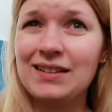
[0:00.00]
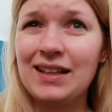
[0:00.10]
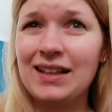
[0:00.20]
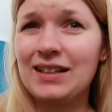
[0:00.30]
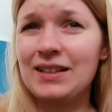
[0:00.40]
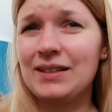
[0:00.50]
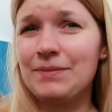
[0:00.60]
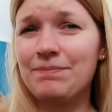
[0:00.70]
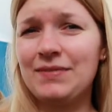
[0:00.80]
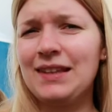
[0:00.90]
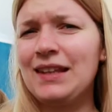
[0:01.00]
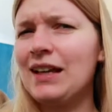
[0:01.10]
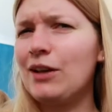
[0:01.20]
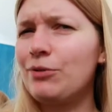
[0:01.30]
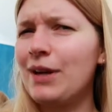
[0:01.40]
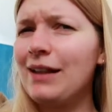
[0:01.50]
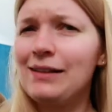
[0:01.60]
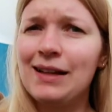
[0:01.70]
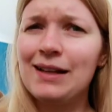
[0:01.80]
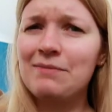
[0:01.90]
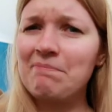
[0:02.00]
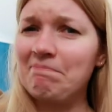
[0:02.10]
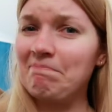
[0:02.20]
like Giccarella